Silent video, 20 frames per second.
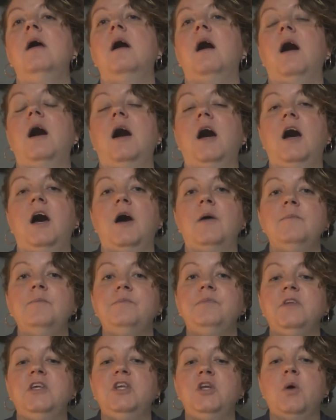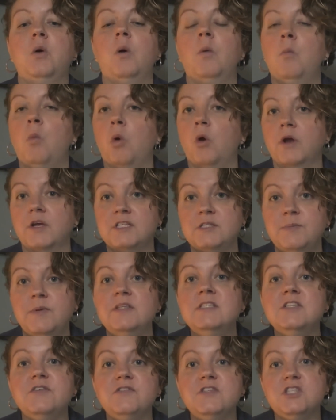a more
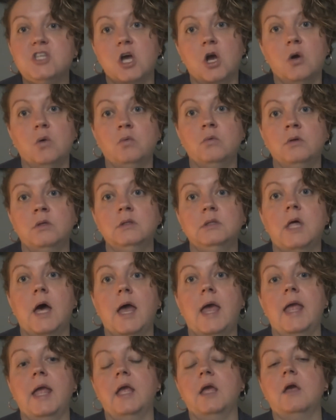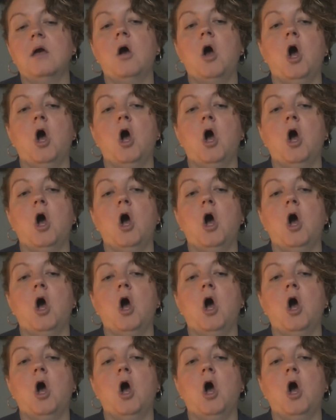expensive stone like